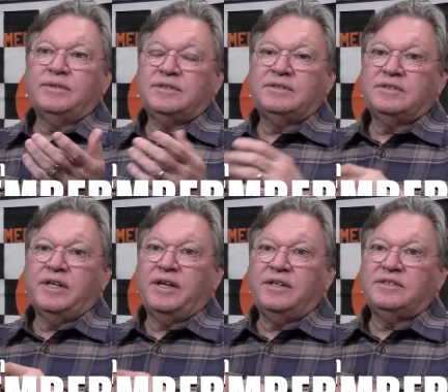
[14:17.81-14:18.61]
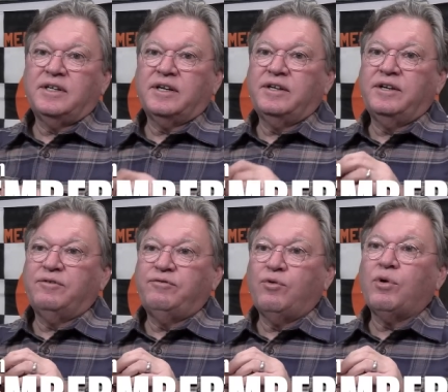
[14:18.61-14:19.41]
Let's see. He's like, you
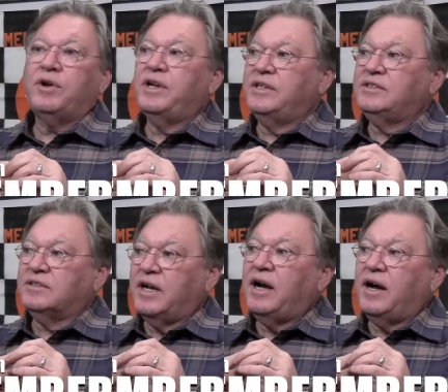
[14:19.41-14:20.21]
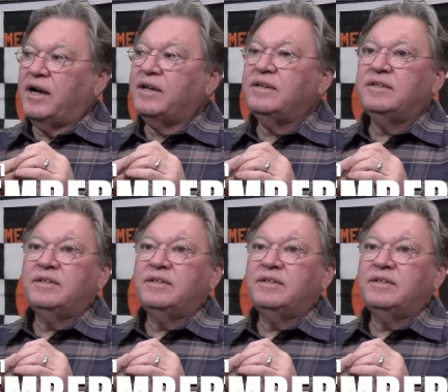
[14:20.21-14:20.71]
know, Ford needs a guy.